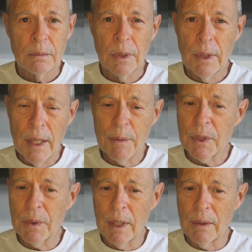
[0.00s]

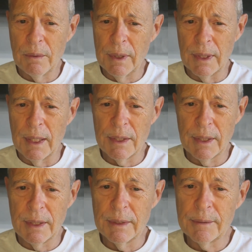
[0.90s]
Perhaps without
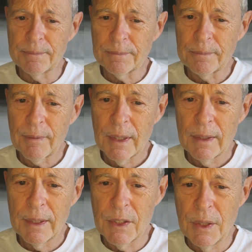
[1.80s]
realizing it,
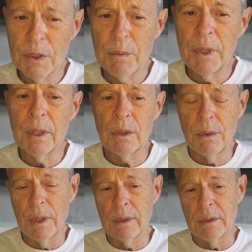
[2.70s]
that she was being
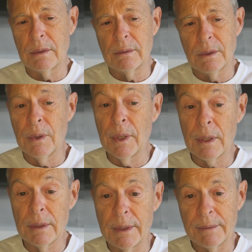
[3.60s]

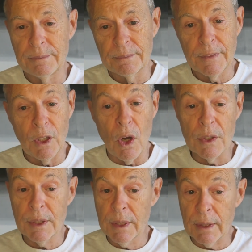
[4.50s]
caustically
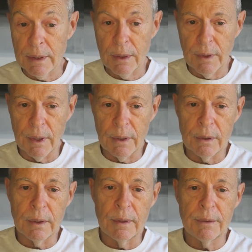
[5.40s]

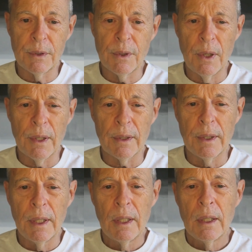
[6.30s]
critical of her
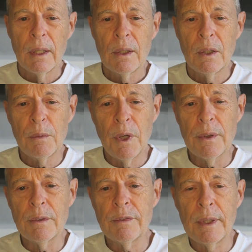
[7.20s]
daughter, her
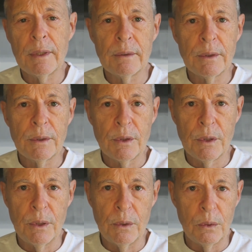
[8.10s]
mother found
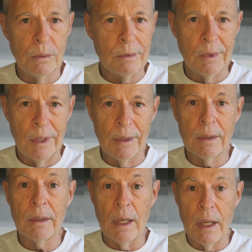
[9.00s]
two
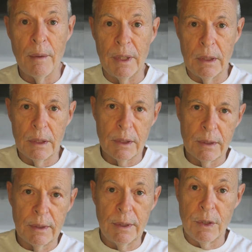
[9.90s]
rather ominous
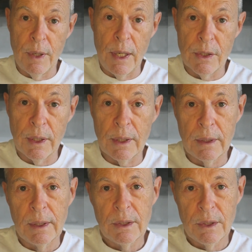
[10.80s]
and tragic
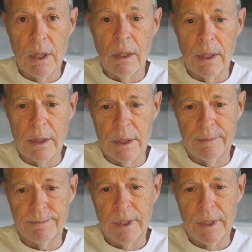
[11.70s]
targets.